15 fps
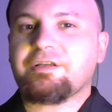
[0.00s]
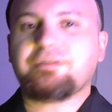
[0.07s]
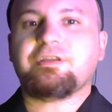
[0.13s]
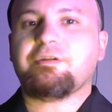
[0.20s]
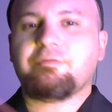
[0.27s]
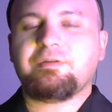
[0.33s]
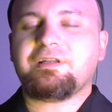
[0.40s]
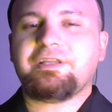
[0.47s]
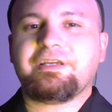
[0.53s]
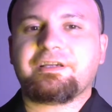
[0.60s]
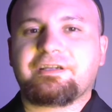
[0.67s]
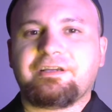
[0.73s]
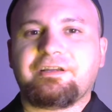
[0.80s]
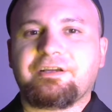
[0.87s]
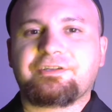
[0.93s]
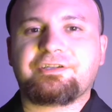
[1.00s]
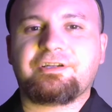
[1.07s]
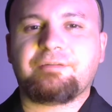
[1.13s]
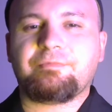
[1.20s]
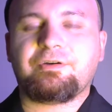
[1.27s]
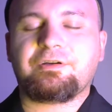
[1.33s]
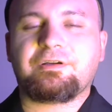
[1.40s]
there really a connection
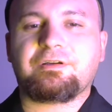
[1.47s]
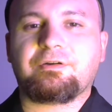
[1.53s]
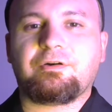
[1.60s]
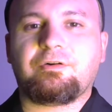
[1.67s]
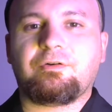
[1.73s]
among